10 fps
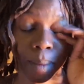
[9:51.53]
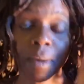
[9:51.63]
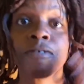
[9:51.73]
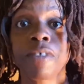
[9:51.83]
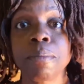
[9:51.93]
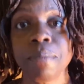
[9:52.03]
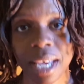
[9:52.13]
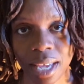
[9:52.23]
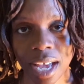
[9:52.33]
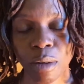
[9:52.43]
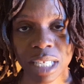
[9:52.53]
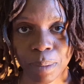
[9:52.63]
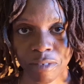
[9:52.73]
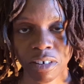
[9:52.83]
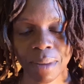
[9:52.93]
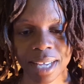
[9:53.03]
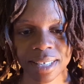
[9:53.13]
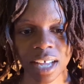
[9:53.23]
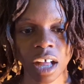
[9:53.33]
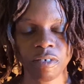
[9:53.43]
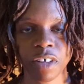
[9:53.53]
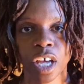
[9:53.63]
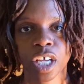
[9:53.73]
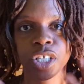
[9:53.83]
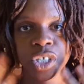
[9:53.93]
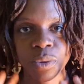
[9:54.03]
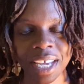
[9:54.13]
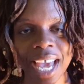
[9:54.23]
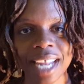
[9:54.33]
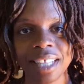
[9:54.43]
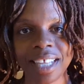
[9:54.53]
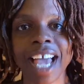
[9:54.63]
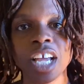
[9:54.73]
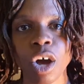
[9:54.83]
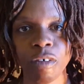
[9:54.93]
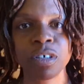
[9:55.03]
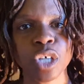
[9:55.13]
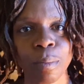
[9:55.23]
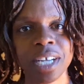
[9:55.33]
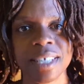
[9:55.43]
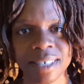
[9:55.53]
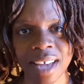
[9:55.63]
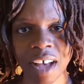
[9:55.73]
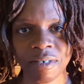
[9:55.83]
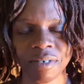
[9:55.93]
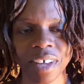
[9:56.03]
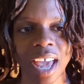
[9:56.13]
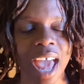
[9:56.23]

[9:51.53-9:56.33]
For me, I will speak for myself to again let go of so much stuff.